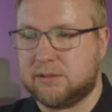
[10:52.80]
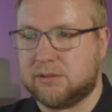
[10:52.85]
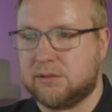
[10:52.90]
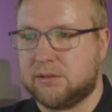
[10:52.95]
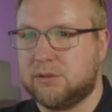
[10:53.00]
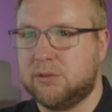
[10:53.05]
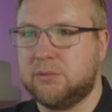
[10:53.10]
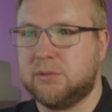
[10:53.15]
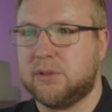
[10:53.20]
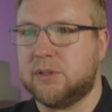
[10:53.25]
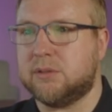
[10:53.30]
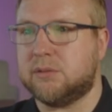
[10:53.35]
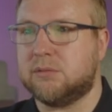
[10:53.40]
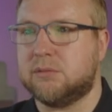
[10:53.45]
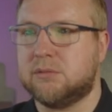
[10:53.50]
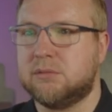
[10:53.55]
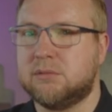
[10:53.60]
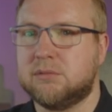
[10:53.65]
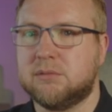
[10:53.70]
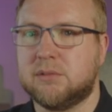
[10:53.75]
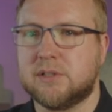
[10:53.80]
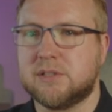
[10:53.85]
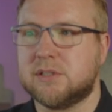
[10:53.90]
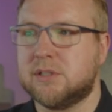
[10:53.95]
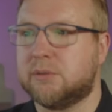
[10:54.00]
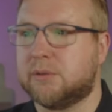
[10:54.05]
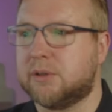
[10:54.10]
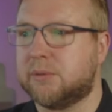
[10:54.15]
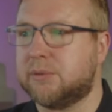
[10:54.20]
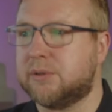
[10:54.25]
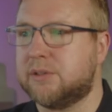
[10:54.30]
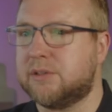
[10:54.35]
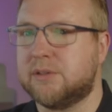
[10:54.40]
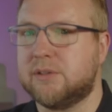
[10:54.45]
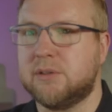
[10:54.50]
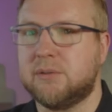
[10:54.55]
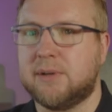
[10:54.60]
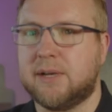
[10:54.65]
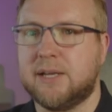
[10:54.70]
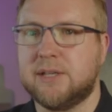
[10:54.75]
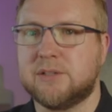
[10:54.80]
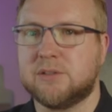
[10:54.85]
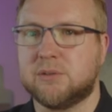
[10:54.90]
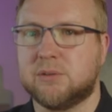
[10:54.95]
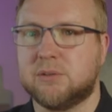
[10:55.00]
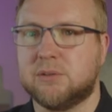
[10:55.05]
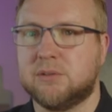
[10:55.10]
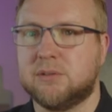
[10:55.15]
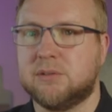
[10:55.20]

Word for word: Oh no, that's not what I wanted to do at all.